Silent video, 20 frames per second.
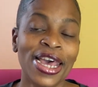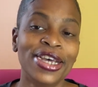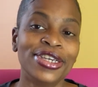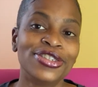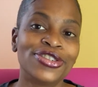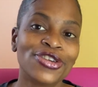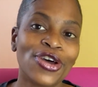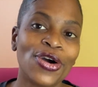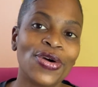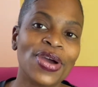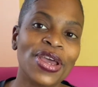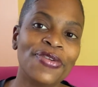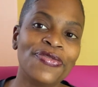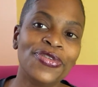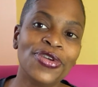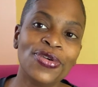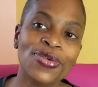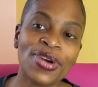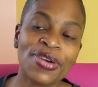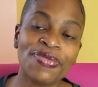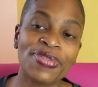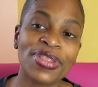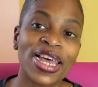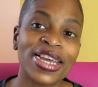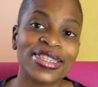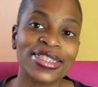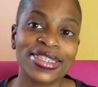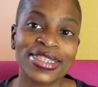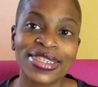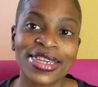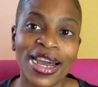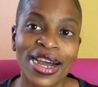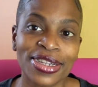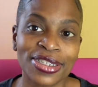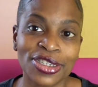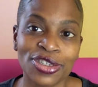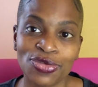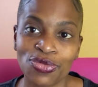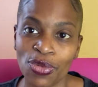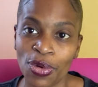So if you have liked this content,